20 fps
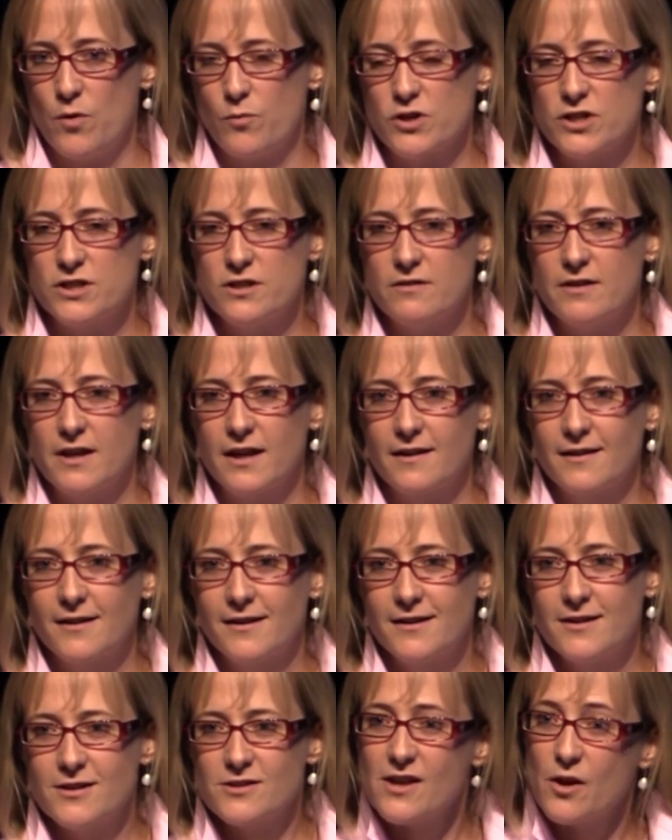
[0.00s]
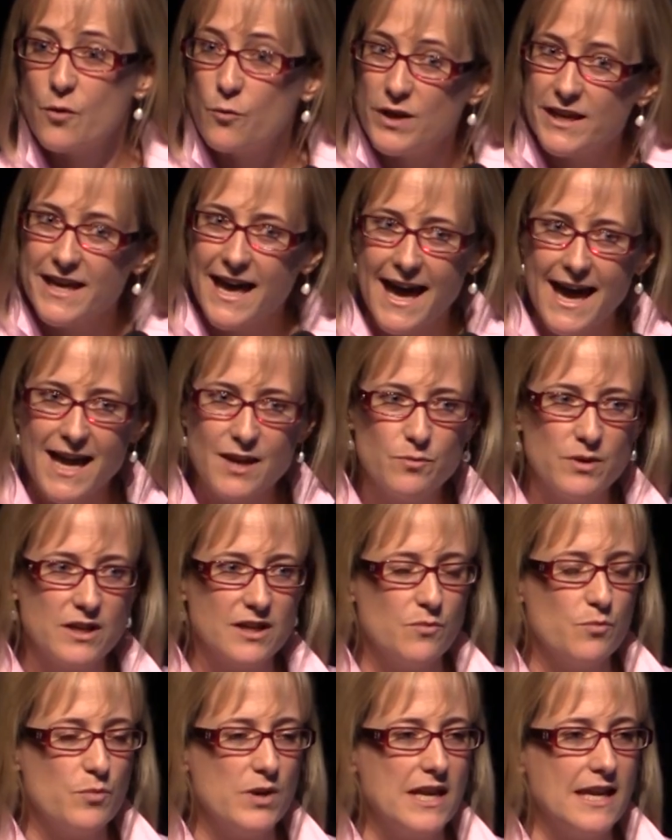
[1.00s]
what we're doing, so that we can be
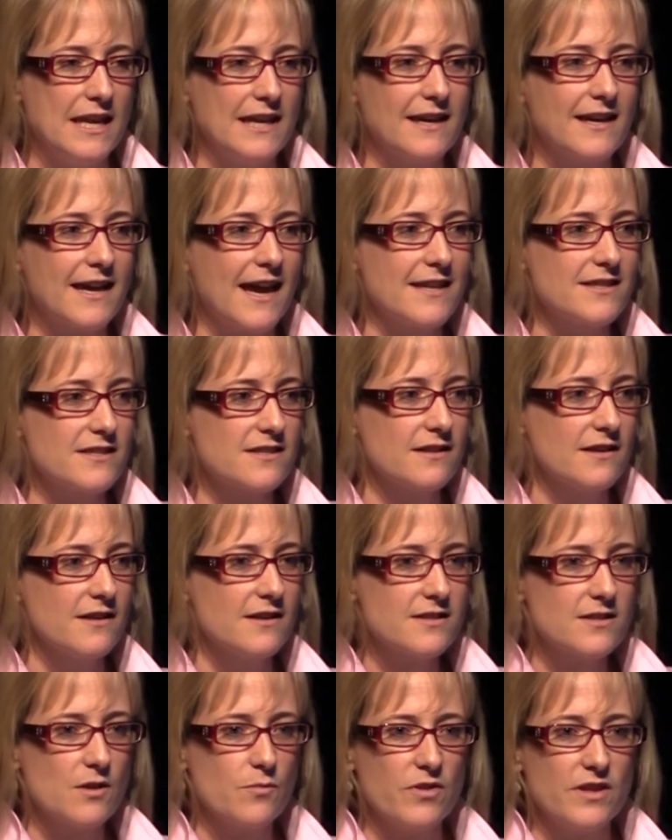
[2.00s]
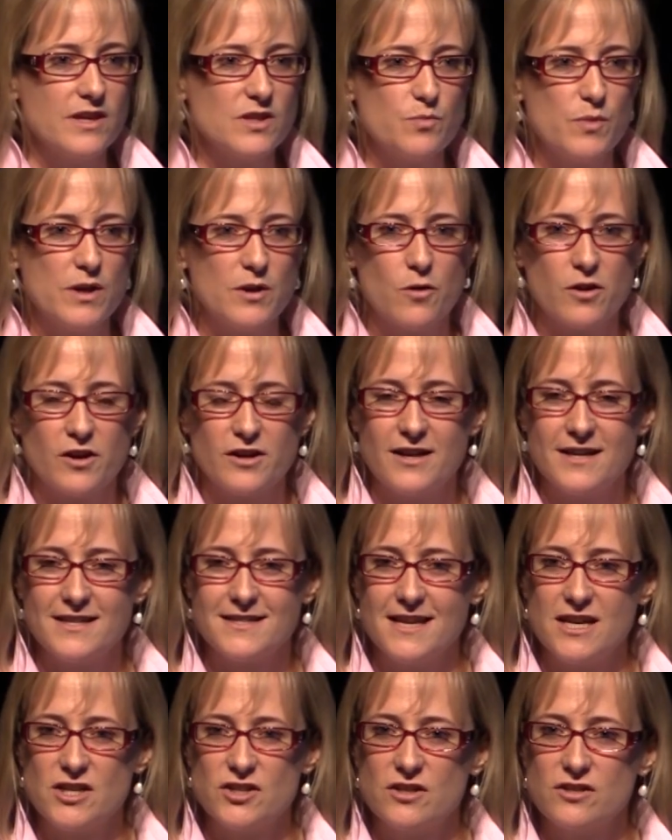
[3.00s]
competing against some of these big
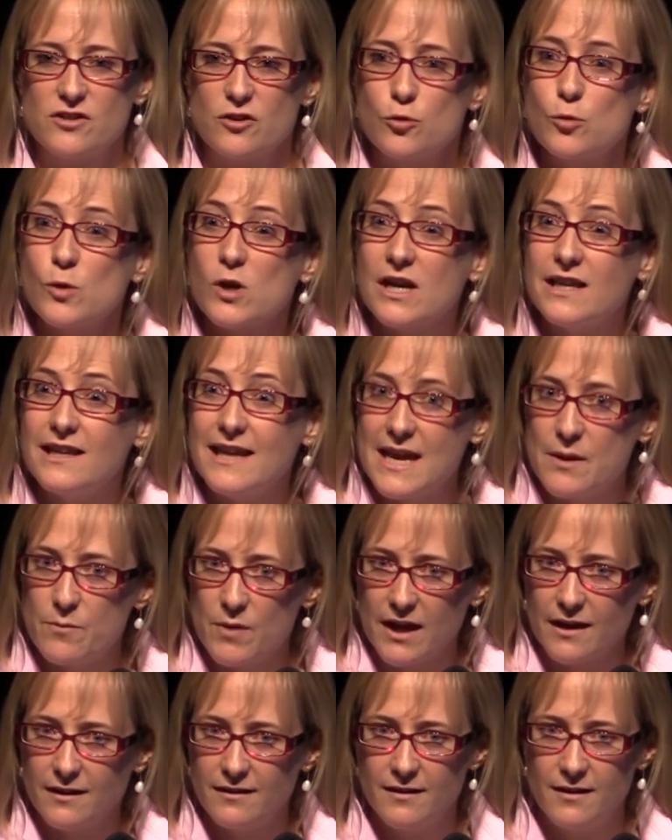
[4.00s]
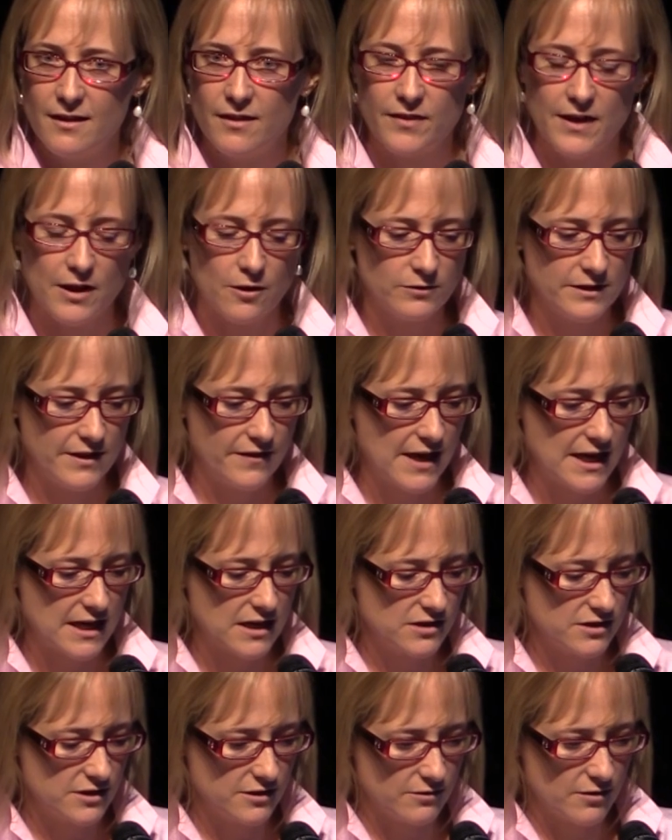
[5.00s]
organizations or who are claiming that only they
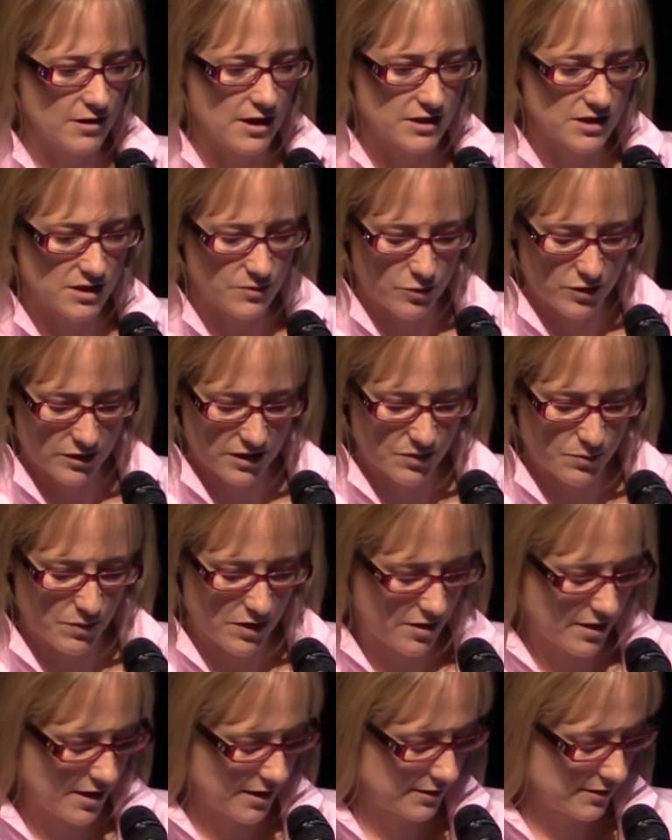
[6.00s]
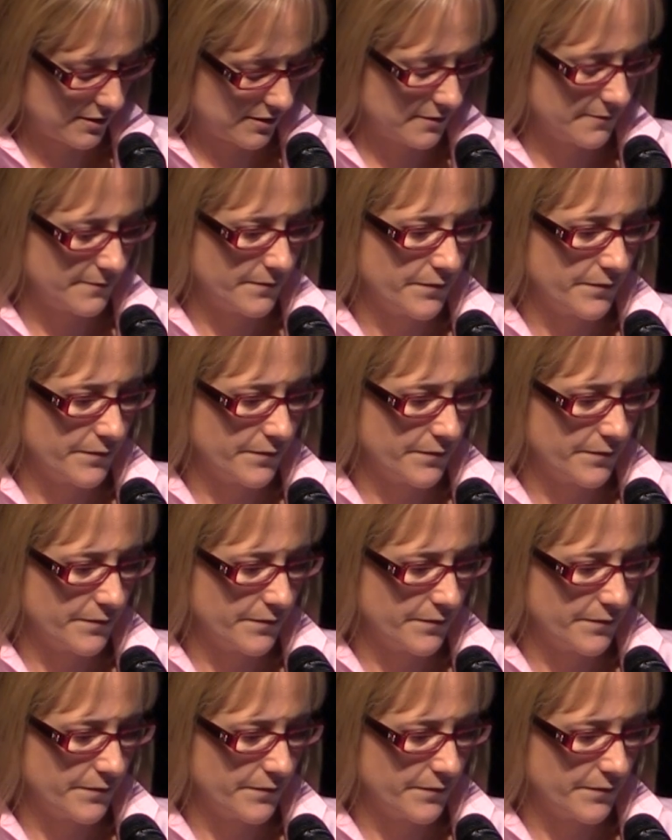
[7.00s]
can do customer experience.